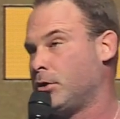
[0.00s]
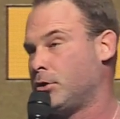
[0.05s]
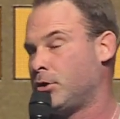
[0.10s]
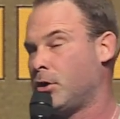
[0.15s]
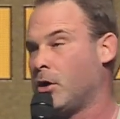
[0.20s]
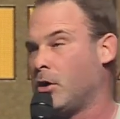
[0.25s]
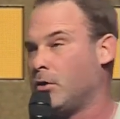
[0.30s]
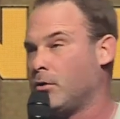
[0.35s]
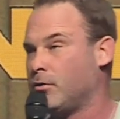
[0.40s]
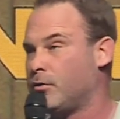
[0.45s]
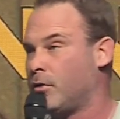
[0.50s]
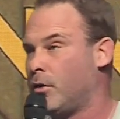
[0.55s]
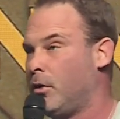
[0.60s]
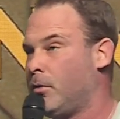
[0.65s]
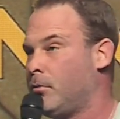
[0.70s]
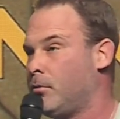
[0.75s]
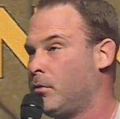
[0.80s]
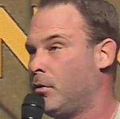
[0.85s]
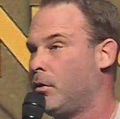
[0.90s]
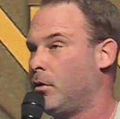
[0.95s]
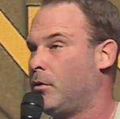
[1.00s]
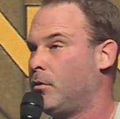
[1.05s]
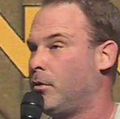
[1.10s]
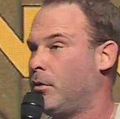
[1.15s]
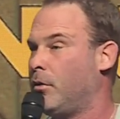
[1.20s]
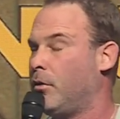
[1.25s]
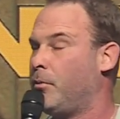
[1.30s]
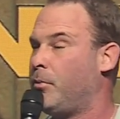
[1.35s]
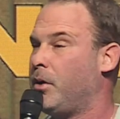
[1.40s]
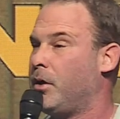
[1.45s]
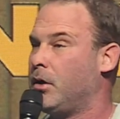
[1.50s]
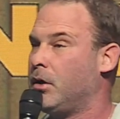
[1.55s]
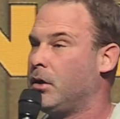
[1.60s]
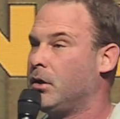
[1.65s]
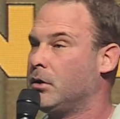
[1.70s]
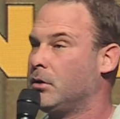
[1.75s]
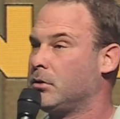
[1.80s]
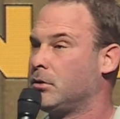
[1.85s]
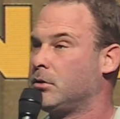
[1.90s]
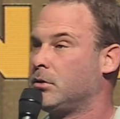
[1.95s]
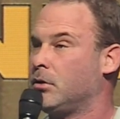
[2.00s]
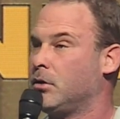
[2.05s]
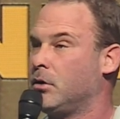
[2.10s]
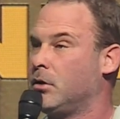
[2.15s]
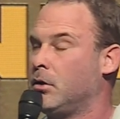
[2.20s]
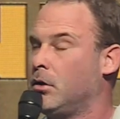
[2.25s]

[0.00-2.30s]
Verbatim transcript: turn from repenting is